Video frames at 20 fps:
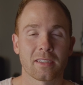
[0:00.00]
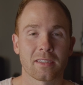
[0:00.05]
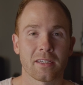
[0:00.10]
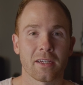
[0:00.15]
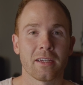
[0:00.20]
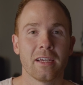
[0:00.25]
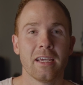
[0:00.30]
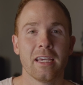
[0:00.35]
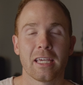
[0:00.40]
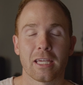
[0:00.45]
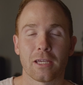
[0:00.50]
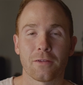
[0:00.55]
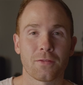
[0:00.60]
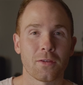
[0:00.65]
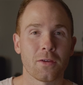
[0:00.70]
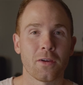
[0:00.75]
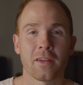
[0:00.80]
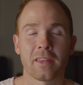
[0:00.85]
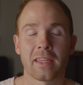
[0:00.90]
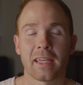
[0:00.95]
So if
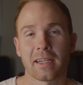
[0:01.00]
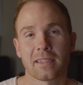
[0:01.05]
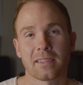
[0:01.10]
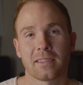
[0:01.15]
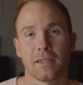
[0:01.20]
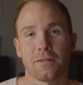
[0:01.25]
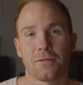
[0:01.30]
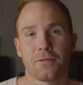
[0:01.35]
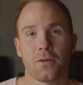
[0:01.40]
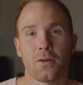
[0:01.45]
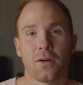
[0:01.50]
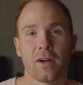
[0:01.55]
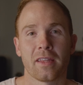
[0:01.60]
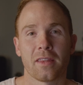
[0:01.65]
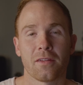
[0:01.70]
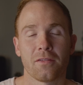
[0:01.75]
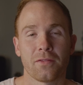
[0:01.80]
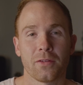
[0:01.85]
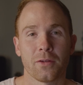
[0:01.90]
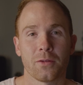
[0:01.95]
you own the XT4 and
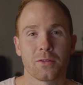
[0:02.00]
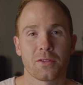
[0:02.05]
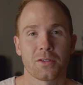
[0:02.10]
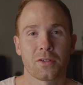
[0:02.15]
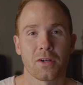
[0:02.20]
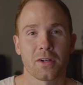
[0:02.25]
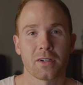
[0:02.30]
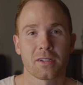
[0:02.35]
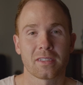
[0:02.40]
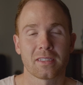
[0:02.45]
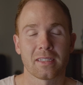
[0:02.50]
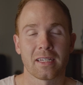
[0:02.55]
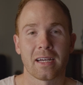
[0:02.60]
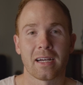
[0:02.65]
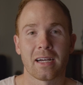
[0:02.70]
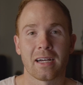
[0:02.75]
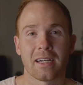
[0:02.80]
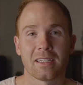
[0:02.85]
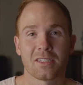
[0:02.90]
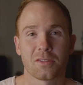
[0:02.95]
the
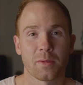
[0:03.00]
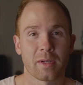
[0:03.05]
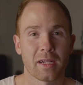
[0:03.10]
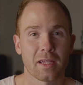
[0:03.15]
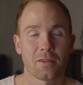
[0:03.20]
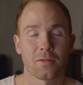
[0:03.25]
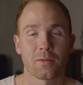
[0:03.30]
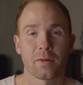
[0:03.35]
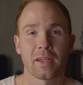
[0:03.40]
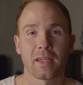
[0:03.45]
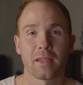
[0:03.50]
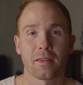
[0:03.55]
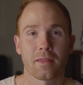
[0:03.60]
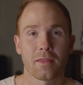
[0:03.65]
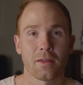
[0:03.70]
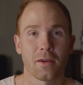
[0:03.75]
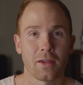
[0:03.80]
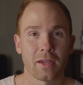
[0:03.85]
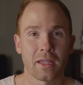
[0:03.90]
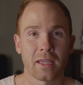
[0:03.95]
VILTROX 23,
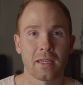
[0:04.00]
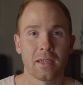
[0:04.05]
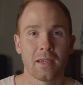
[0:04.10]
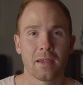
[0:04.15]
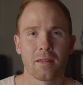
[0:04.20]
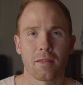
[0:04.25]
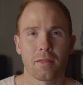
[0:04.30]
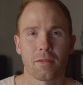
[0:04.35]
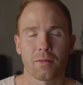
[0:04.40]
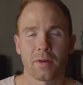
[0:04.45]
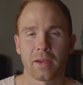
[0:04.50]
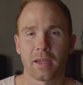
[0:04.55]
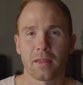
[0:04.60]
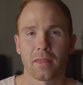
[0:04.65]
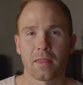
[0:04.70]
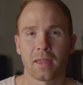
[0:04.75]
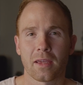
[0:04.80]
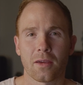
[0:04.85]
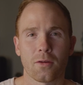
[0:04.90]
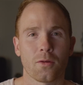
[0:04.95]
33 I
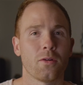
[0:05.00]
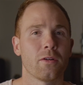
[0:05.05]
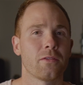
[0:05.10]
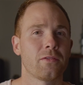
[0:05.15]
think, or